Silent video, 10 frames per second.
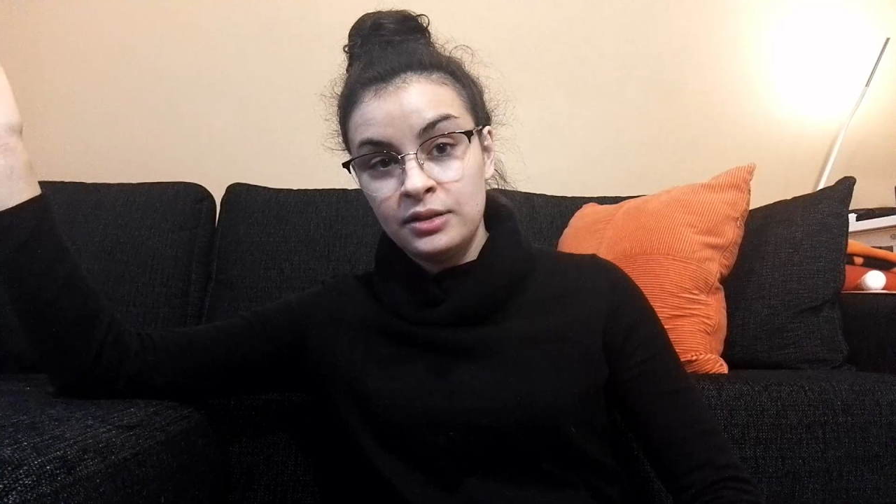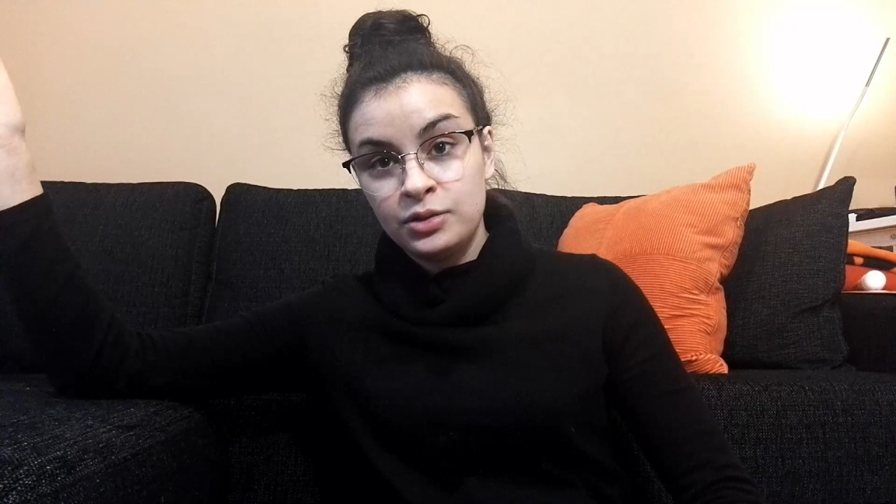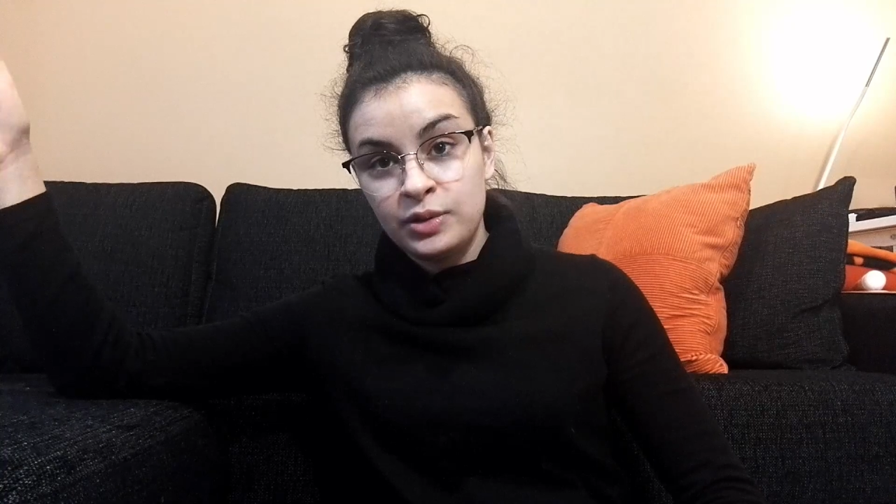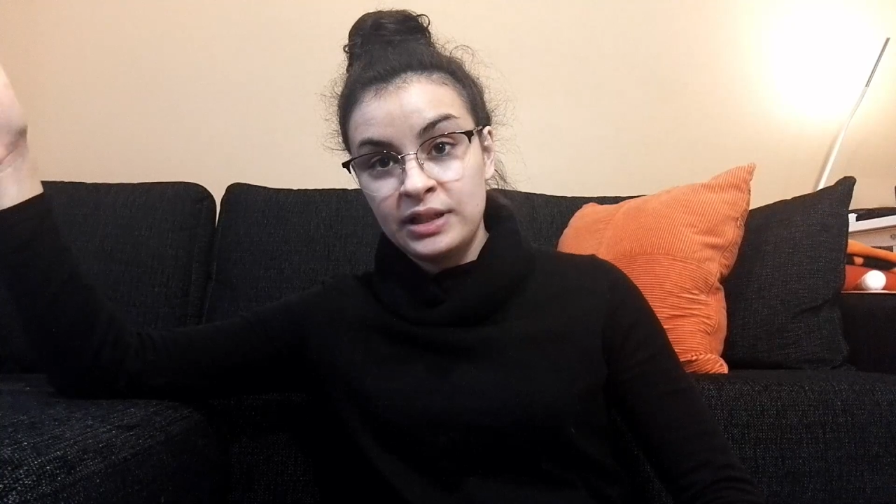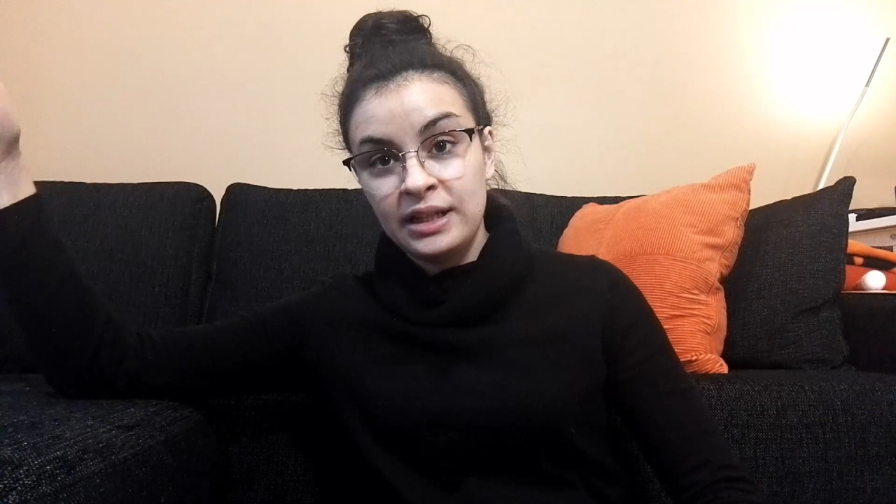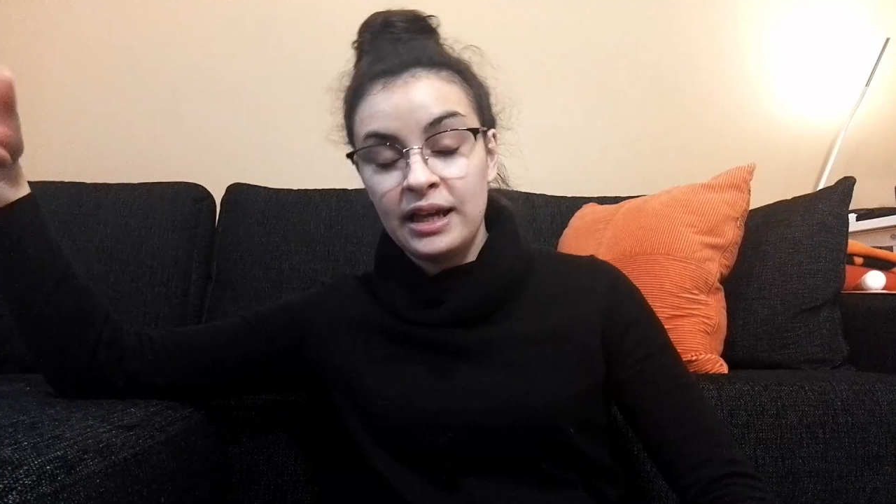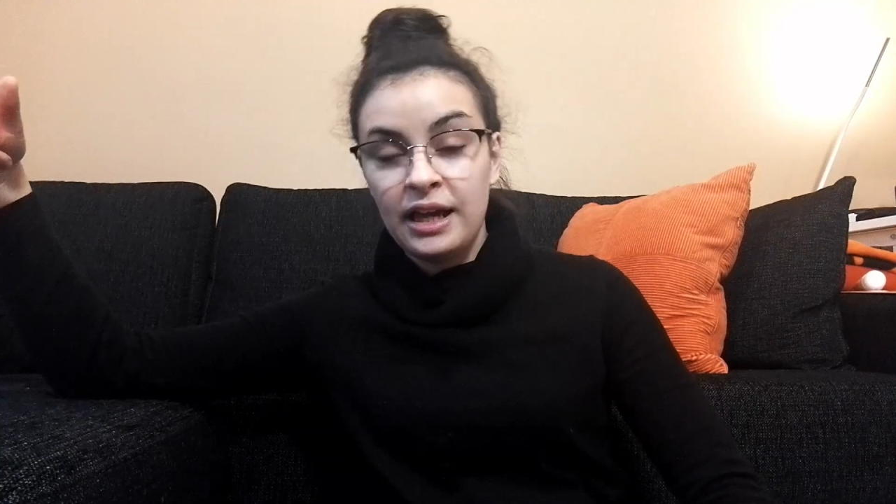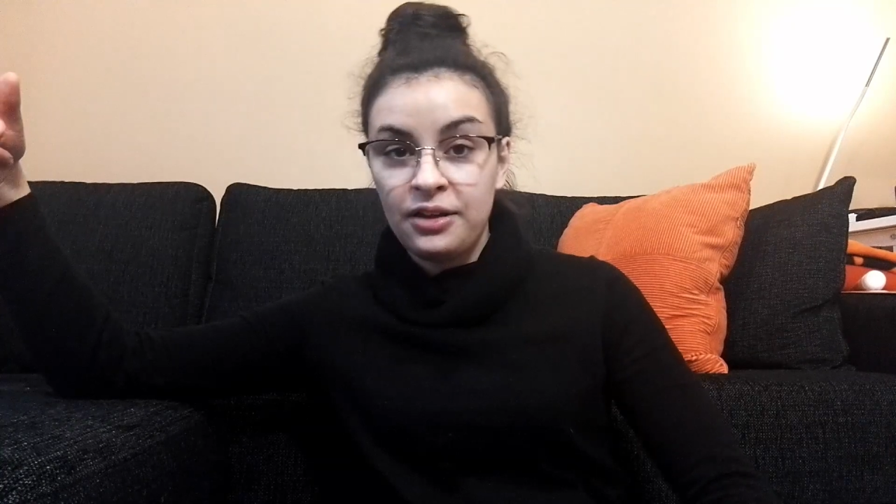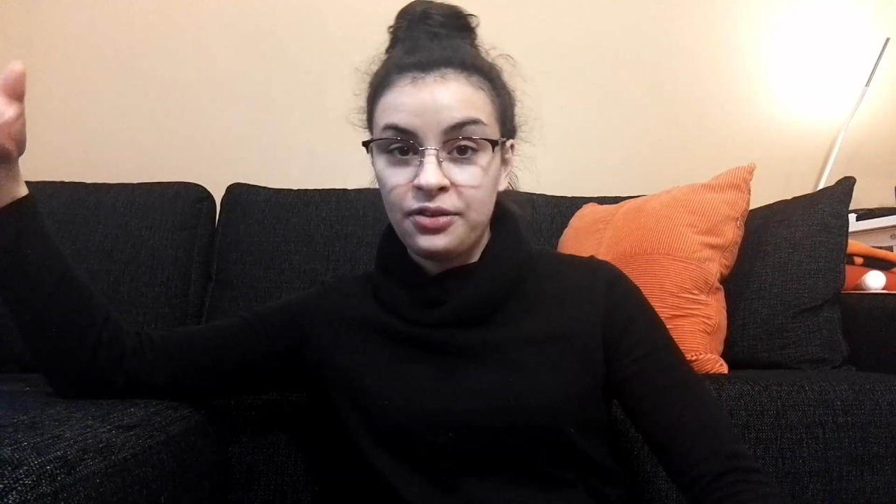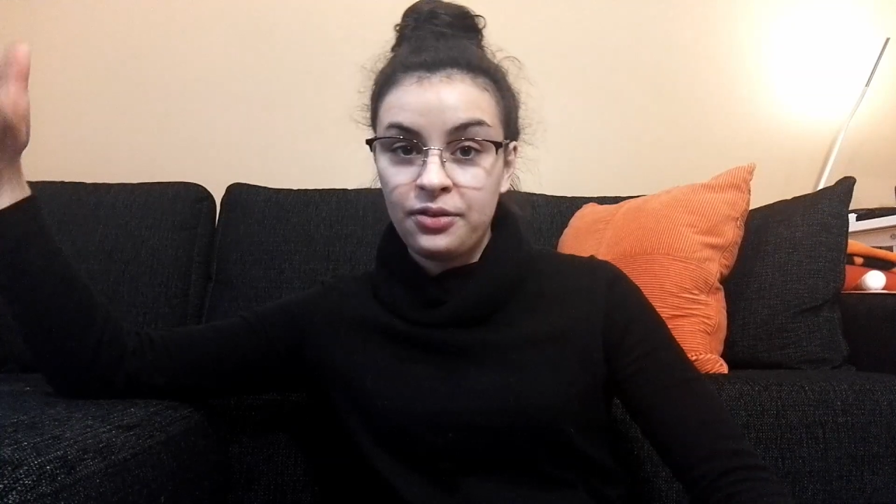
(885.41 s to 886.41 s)

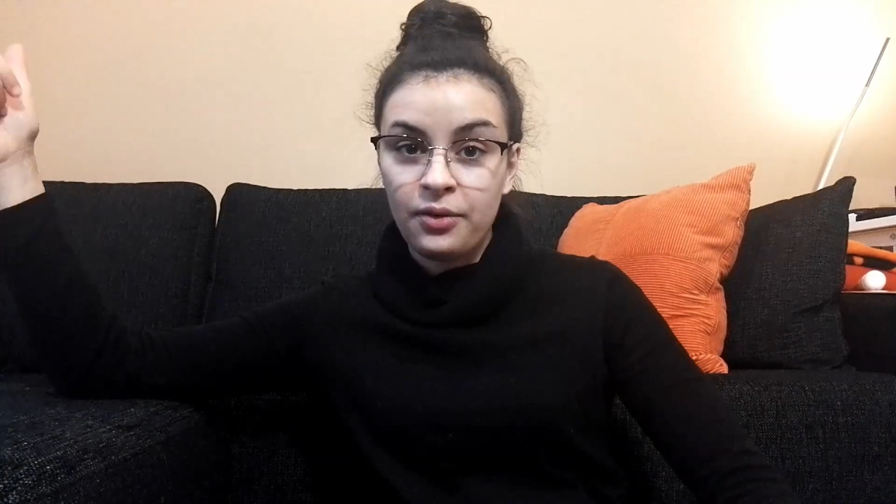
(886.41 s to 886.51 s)
28th